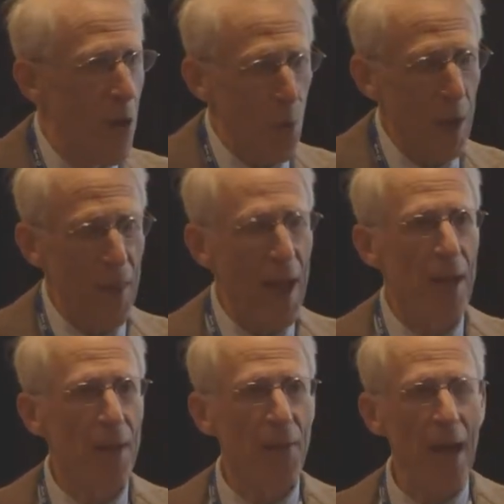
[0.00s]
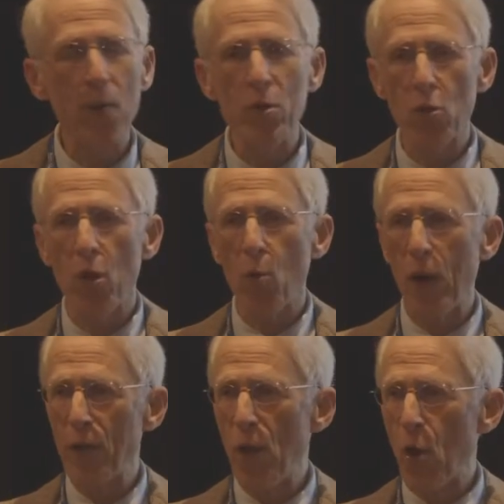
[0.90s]
Well, that was all
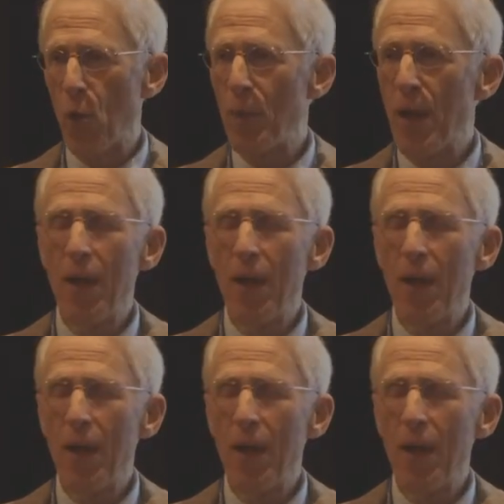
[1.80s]
well known.